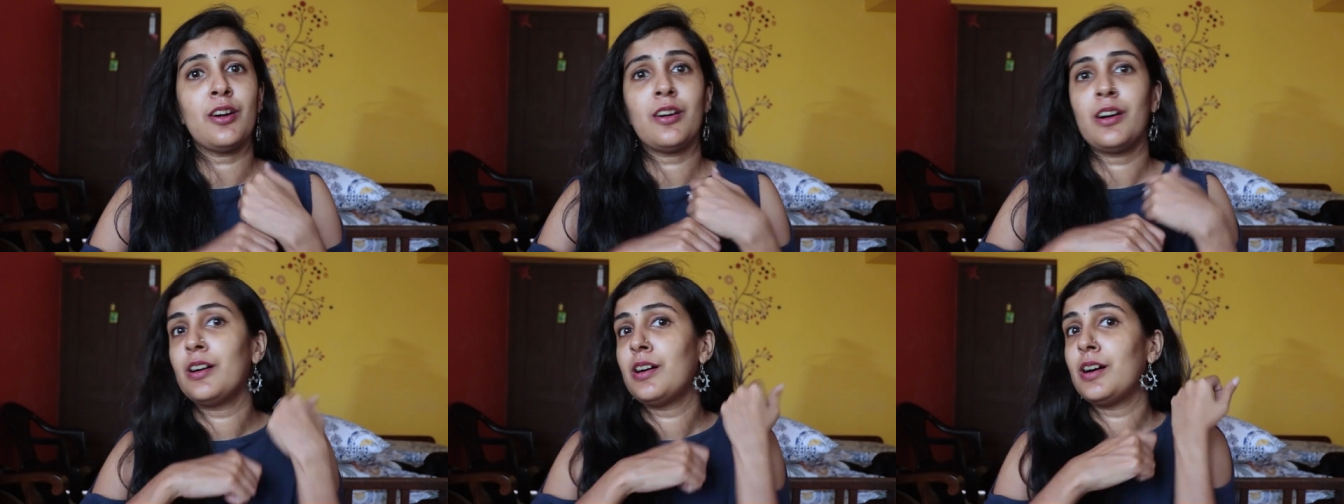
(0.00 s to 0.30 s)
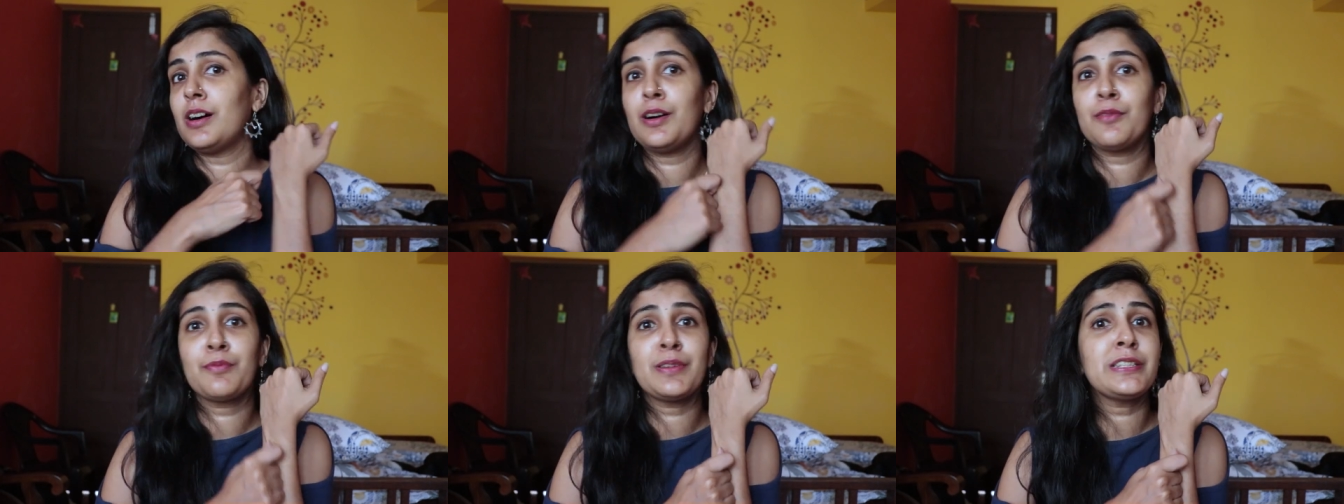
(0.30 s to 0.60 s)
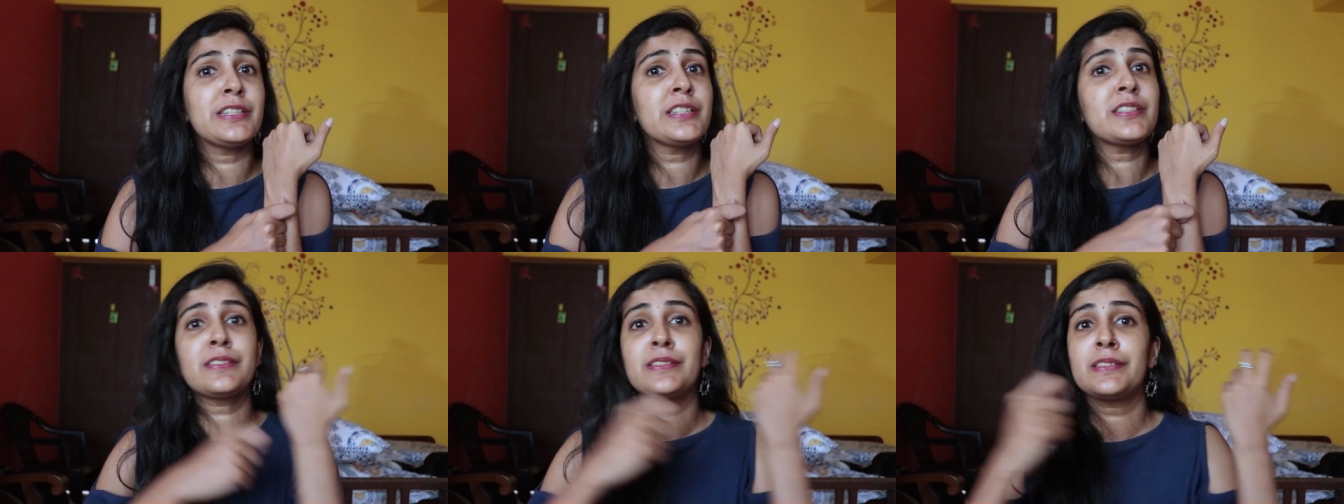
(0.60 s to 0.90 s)
uh,
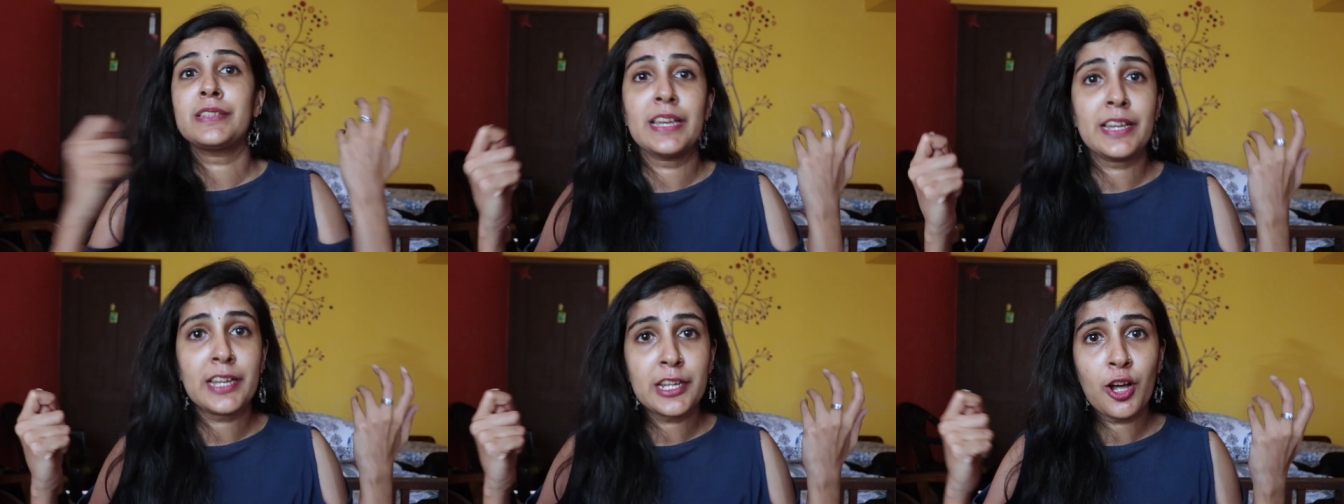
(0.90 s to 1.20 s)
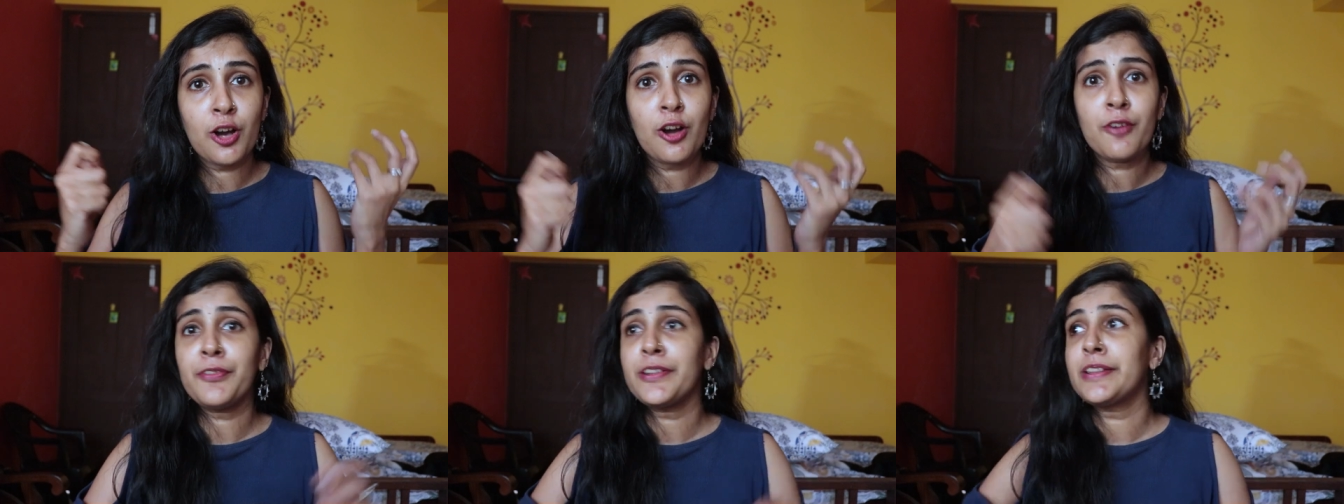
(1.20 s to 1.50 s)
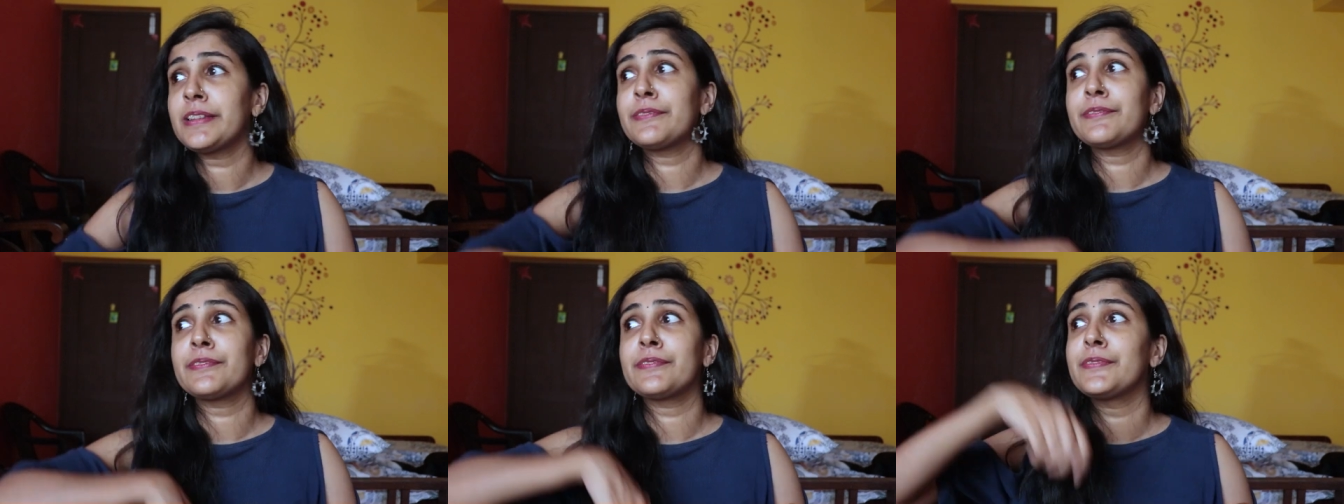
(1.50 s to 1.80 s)
we just take it off
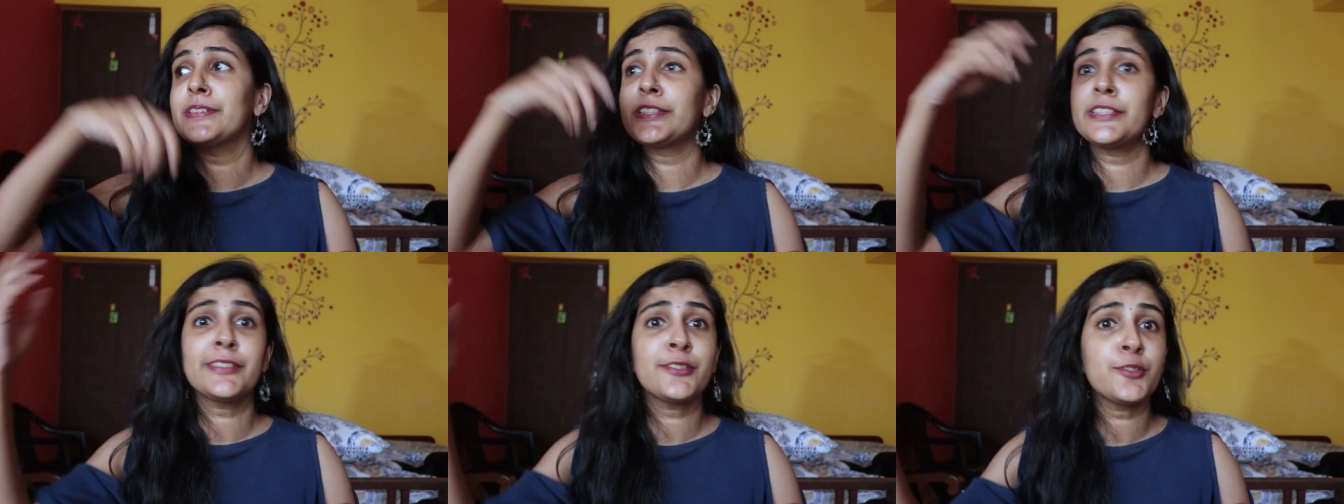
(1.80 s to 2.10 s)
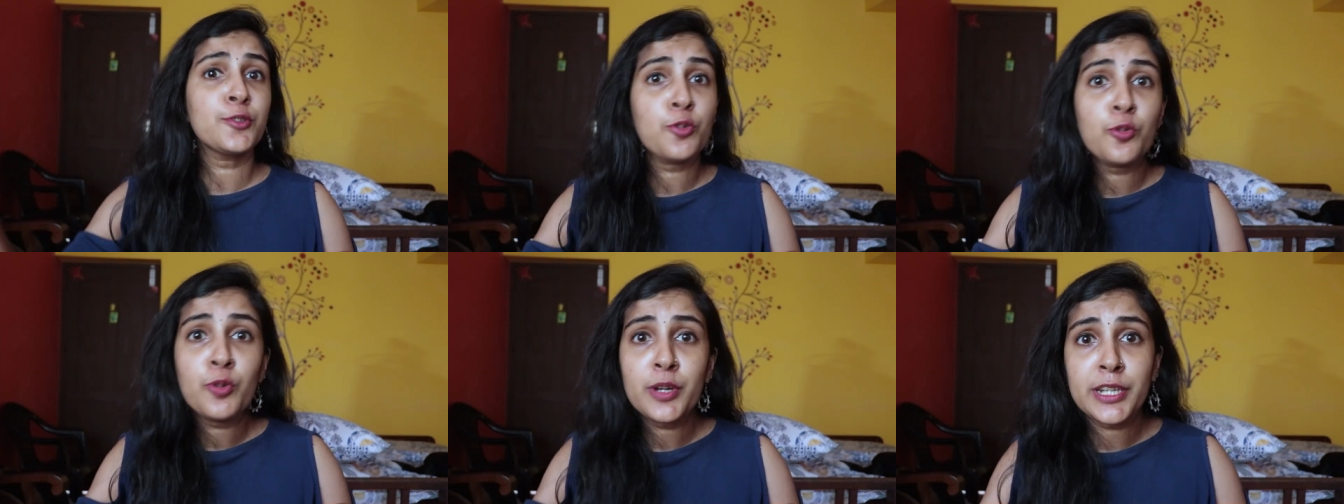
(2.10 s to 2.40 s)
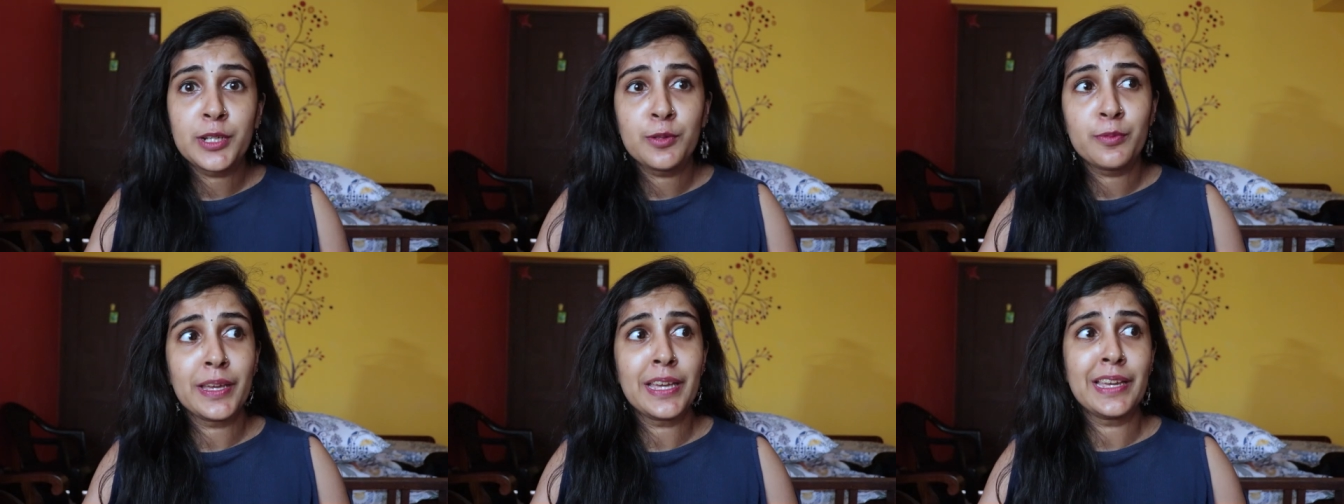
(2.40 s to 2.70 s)
and we just throw
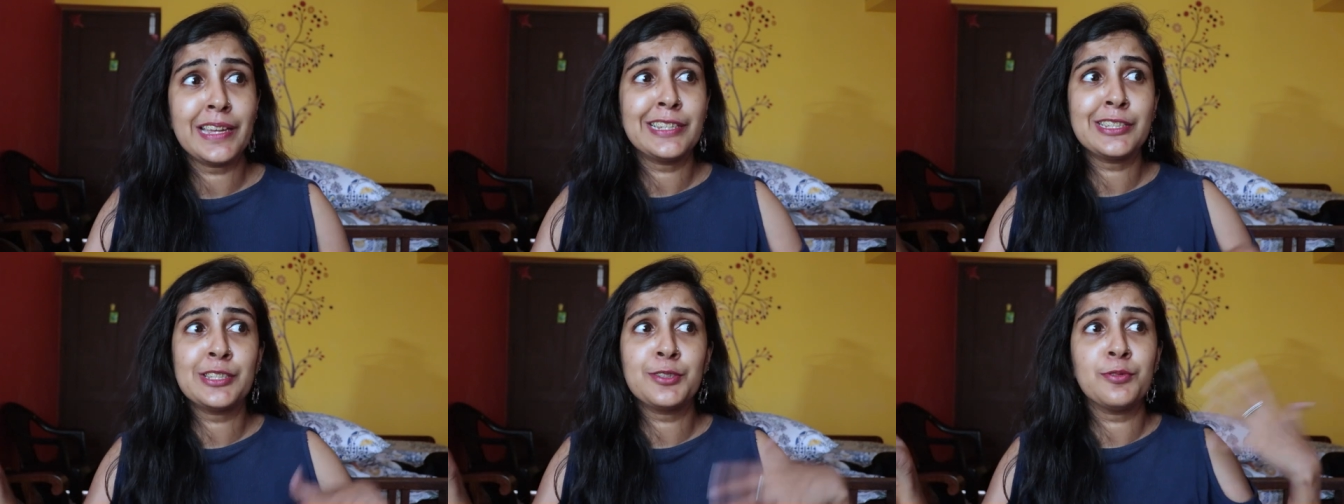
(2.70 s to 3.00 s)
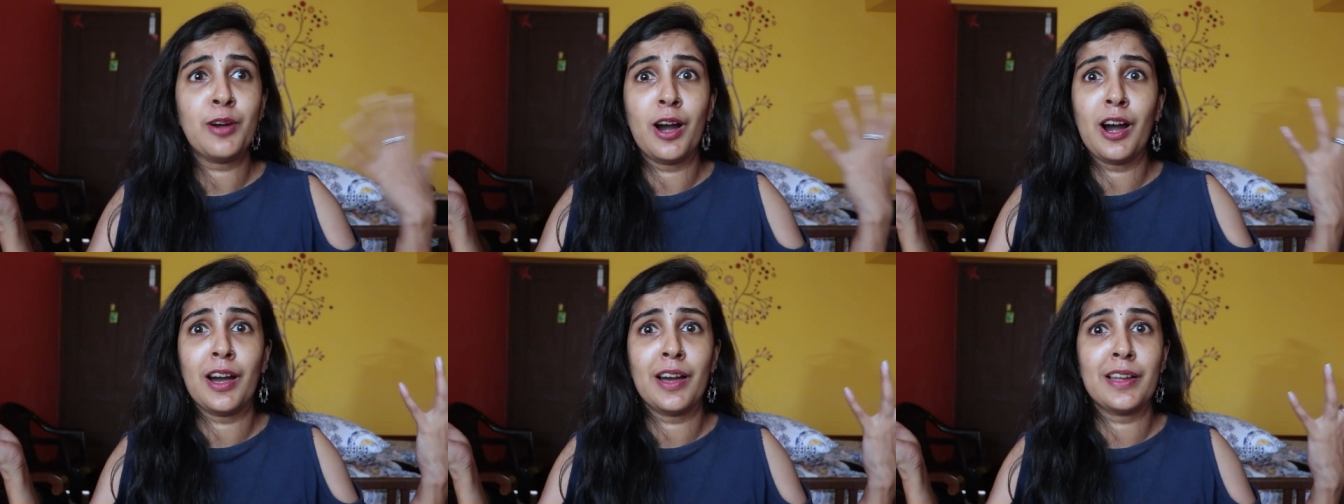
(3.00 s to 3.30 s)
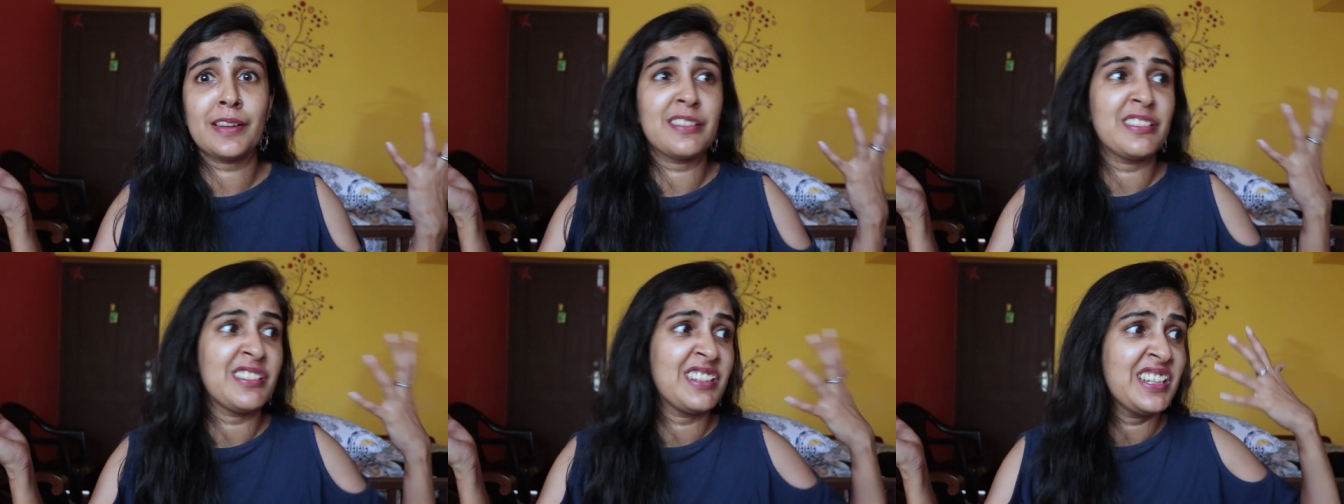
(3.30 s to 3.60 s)
it away into
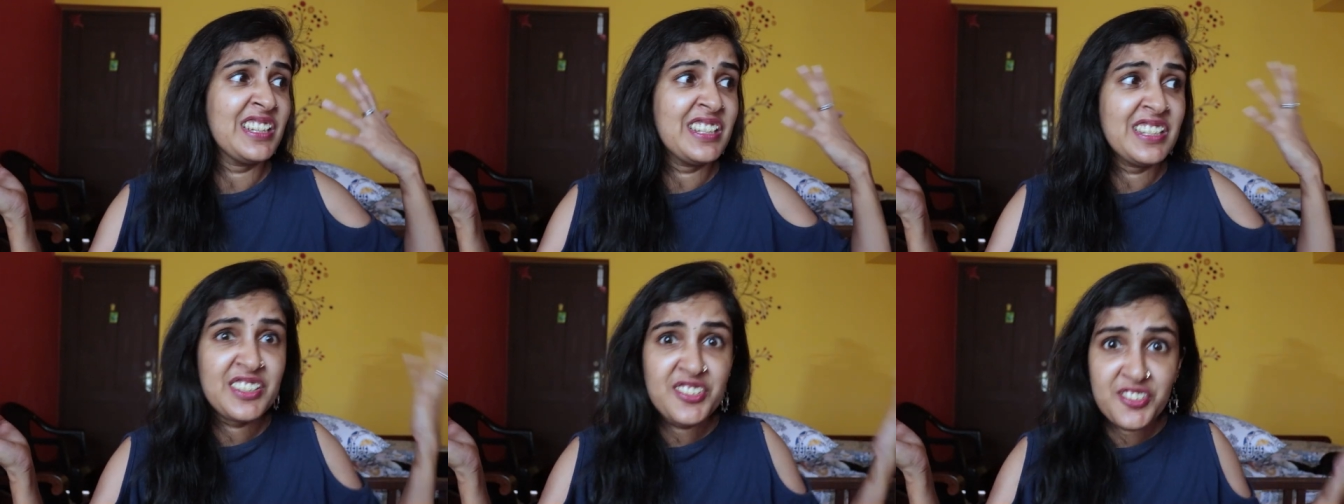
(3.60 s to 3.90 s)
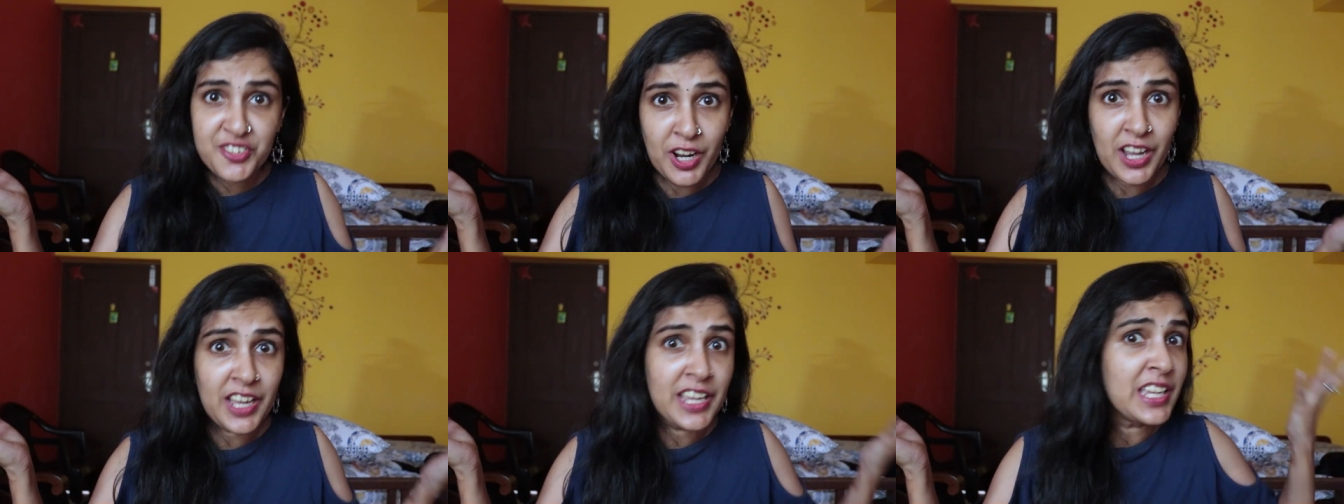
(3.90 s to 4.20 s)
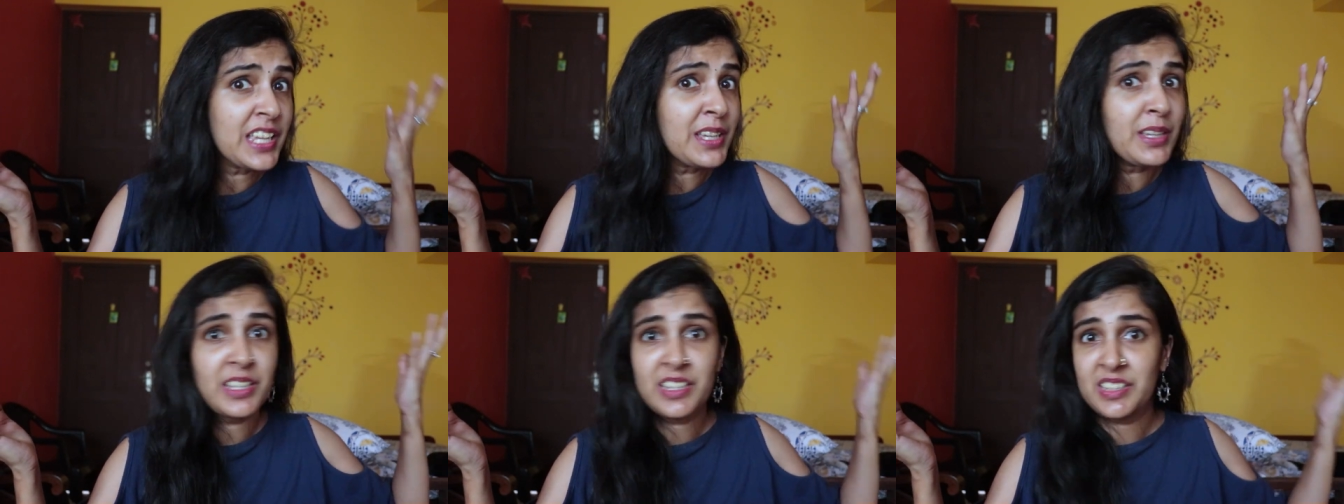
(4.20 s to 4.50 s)
our
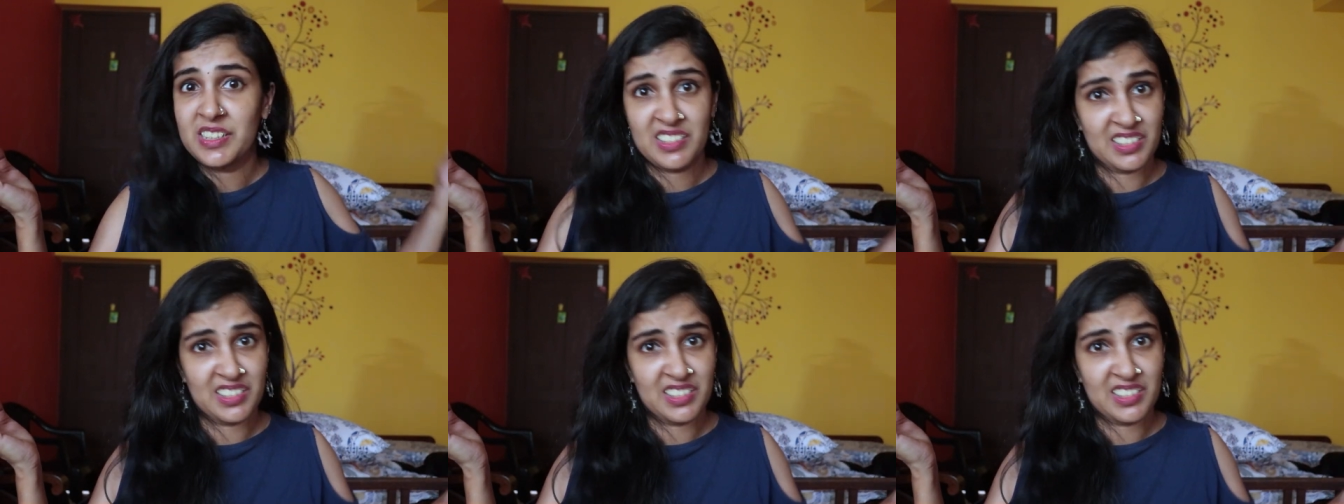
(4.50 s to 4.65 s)
dry